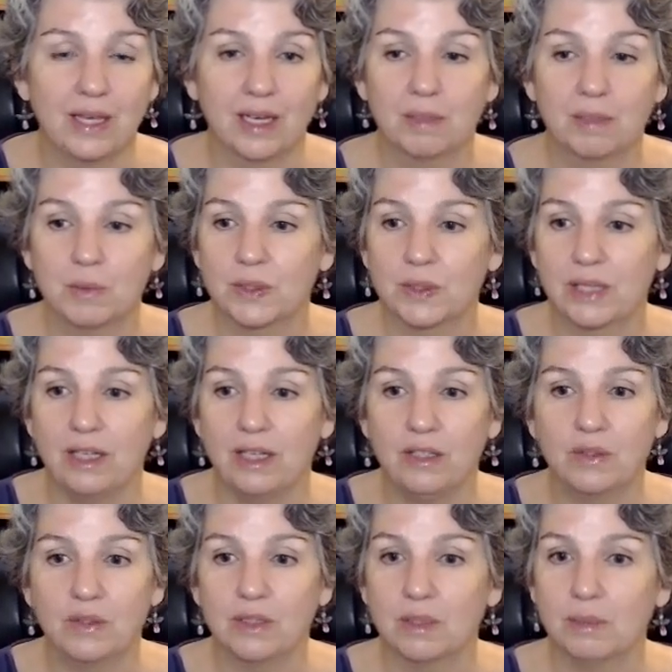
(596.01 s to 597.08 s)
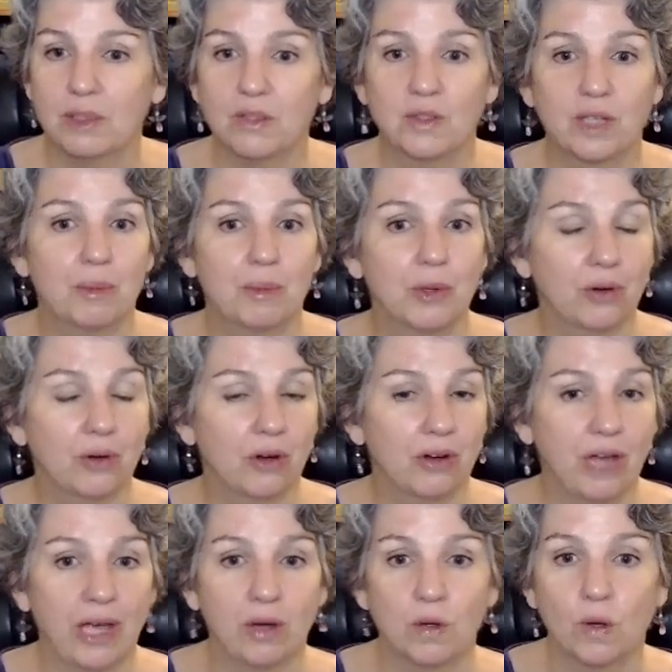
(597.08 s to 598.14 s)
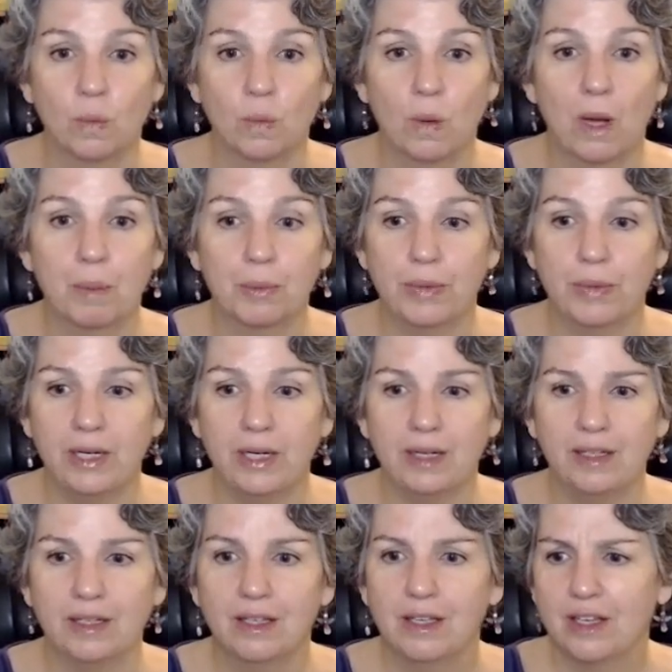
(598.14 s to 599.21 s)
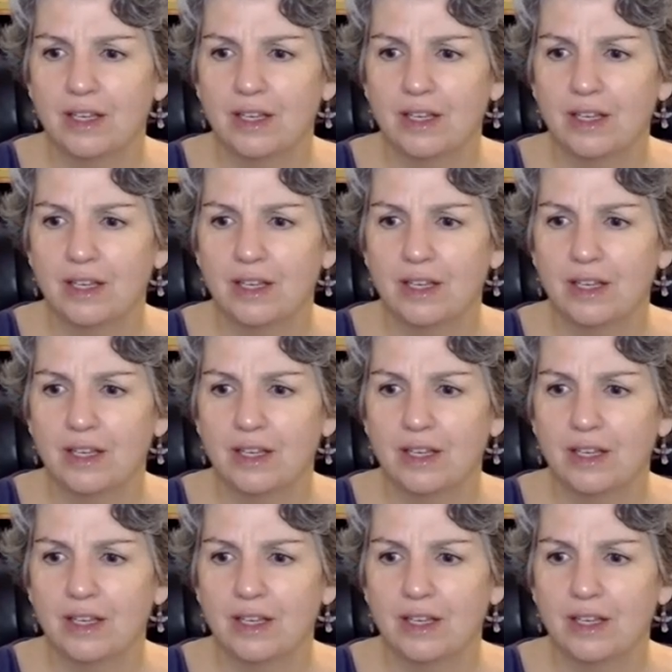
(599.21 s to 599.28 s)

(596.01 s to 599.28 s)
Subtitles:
Animals that used to be stubborn are now cooperating.